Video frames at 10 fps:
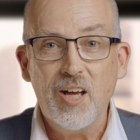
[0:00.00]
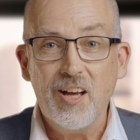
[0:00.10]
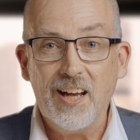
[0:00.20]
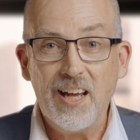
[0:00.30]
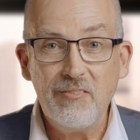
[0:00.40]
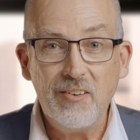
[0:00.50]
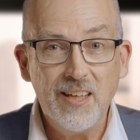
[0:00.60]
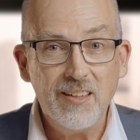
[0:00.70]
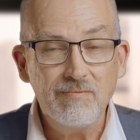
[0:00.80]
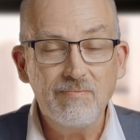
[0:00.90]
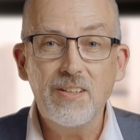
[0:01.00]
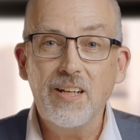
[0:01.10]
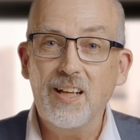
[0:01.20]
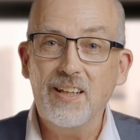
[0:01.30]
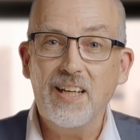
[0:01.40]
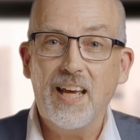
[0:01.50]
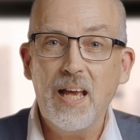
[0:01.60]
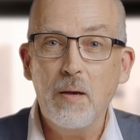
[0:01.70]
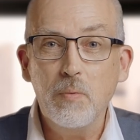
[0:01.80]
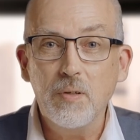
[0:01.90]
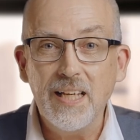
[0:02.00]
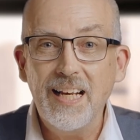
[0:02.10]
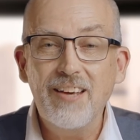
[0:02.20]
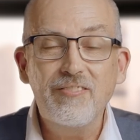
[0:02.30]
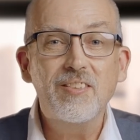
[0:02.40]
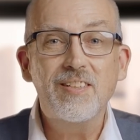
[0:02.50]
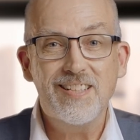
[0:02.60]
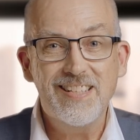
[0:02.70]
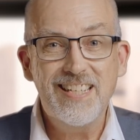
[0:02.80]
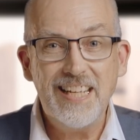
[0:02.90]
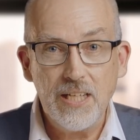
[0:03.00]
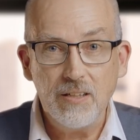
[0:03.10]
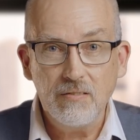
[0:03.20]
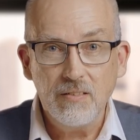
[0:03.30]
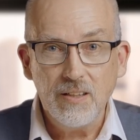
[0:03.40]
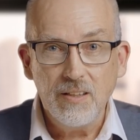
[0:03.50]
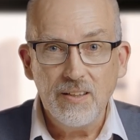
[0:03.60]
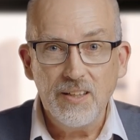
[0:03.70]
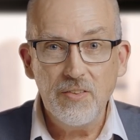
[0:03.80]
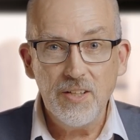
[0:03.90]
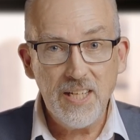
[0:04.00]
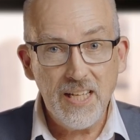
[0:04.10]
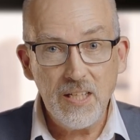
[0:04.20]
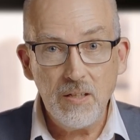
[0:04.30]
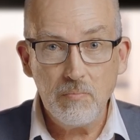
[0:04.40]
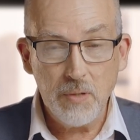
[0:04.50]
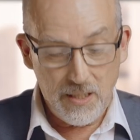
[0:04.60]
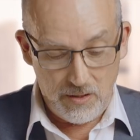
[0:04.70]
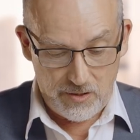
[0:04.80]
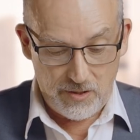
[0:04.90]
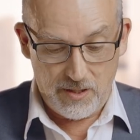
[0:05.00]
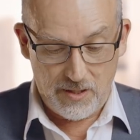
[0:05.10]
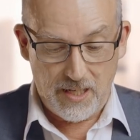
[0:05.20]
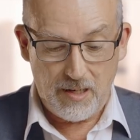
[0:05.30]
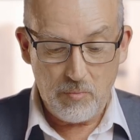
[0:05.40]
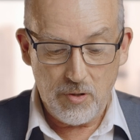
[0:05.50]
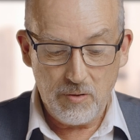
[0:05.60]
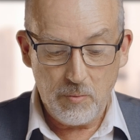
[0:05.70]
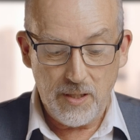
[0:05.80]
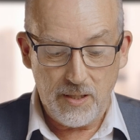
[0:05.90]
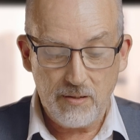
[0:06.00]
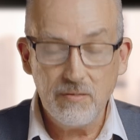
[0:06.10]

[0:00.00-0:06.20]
I have here the Leica M11-D, and the D means that it's a camera with